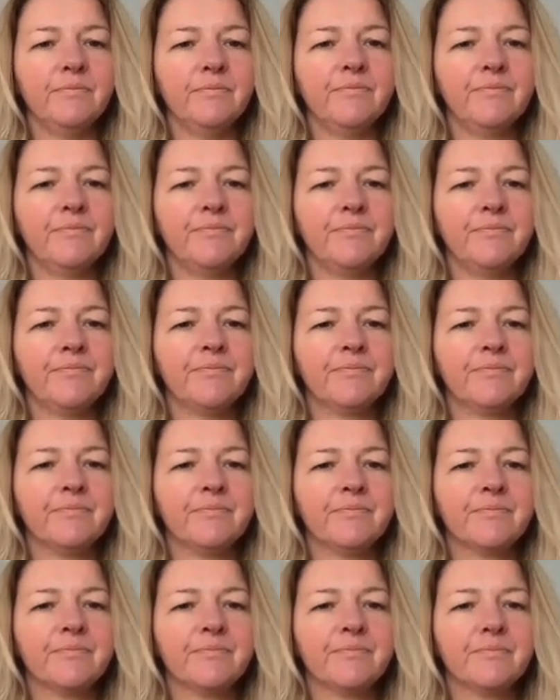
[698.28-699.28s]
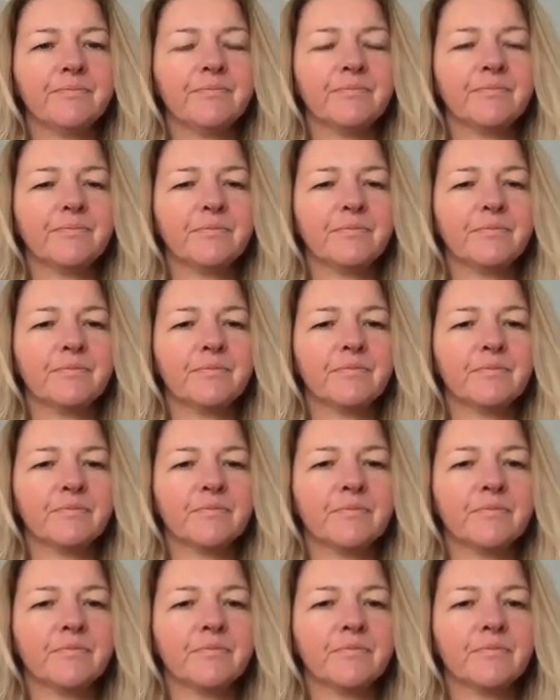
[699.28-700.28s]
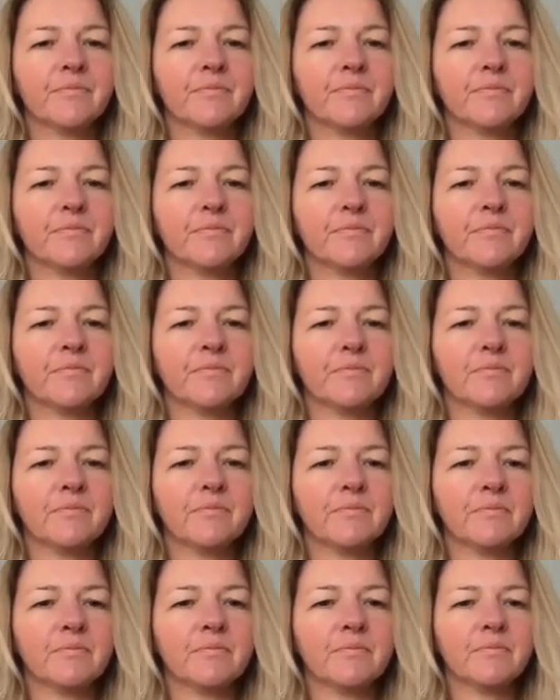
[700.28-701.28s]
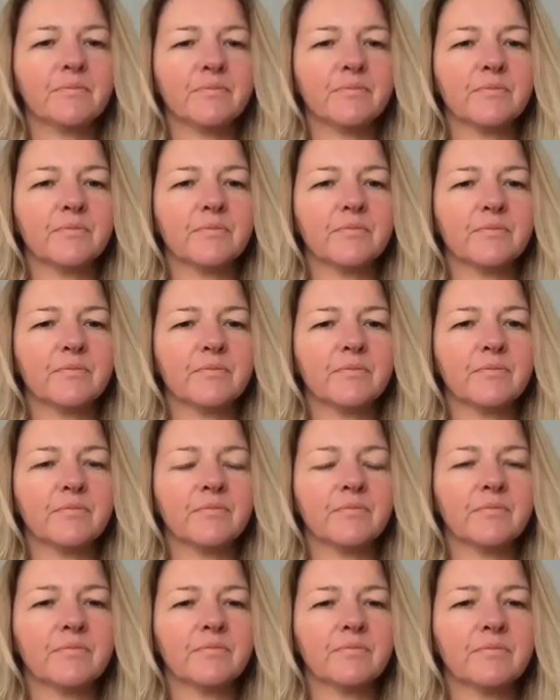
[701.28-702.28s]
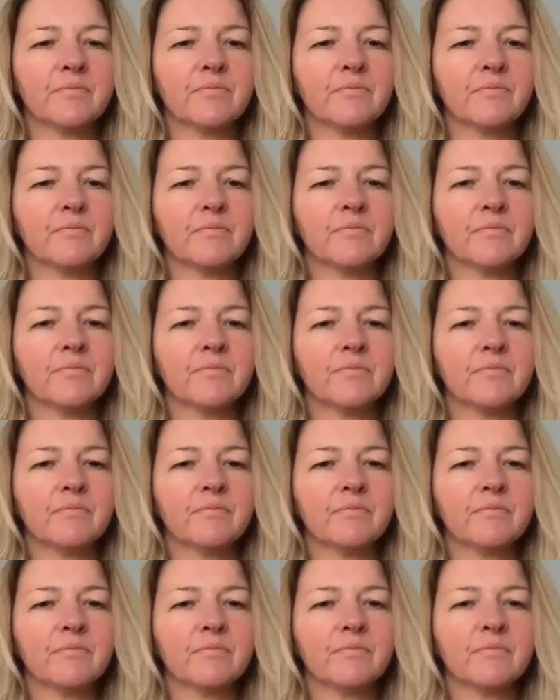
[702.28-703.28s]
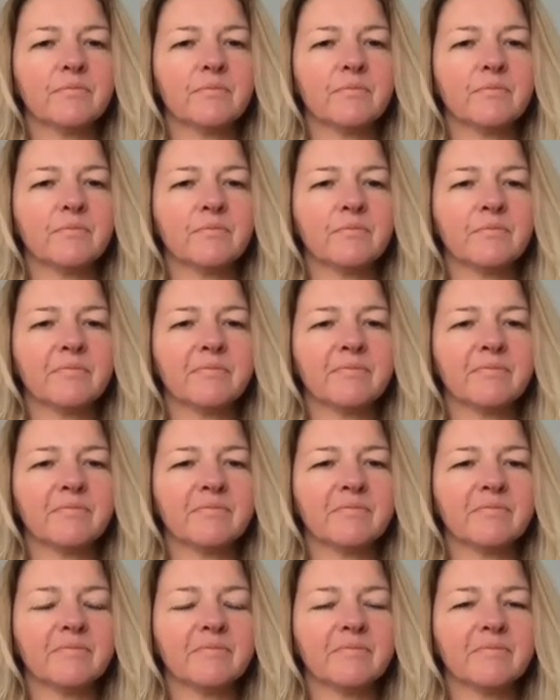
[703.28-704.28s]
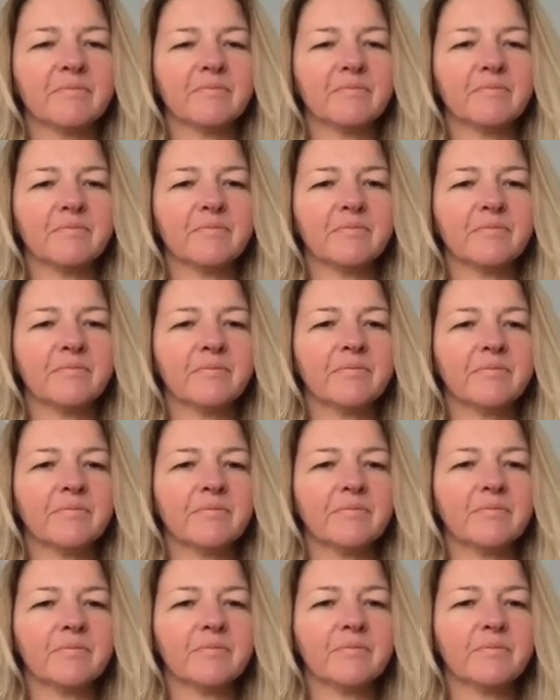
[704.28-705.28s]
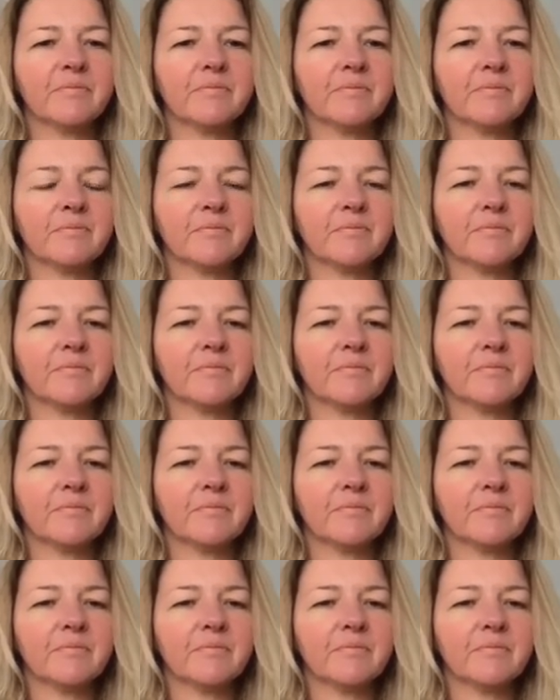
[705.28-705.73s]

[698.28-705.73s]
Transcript: [no speech]